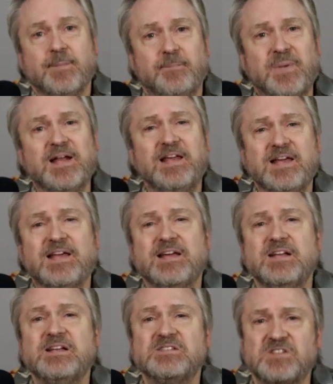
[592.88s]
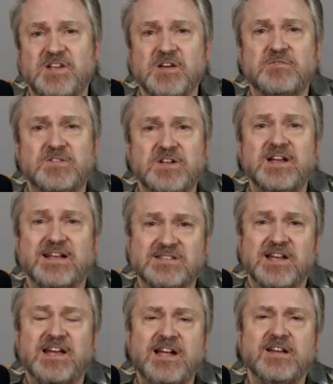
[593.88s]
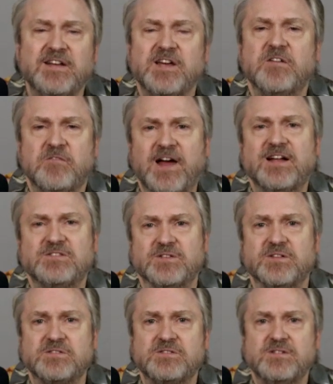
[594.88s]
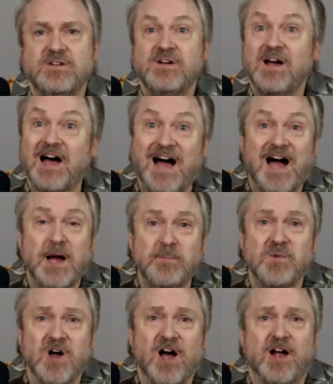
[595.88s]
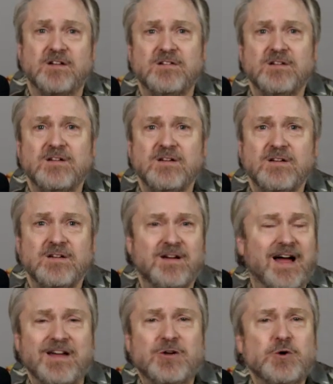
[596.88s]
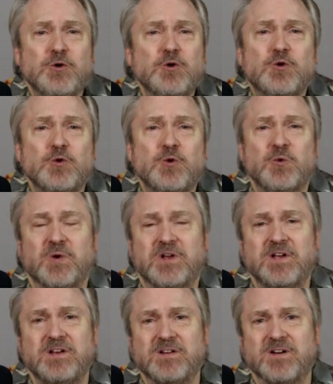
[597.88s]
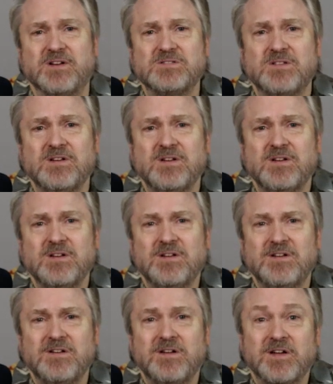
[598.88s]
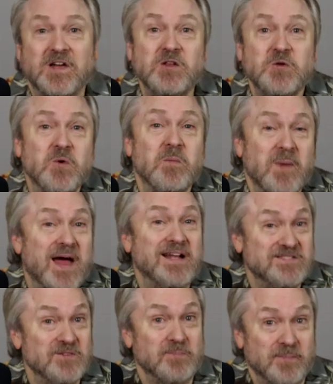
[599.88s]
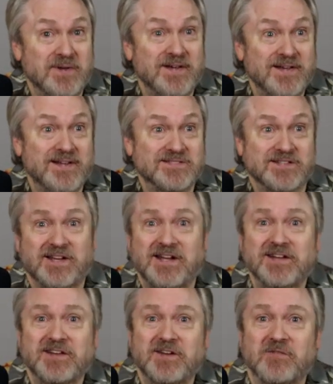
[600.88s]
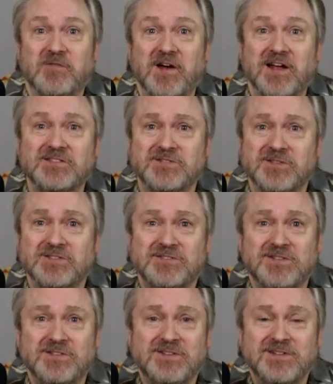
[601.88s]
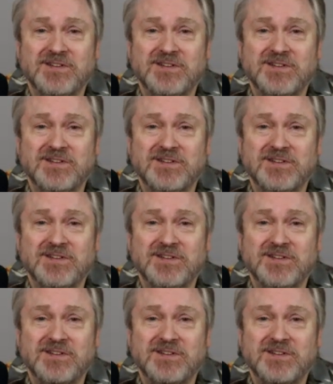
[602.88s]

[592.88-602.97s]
Benny Hinn is gifted as a healing evangelist. I'm not. I couldn't do what he does. Can you imagine me as a healing evangelist?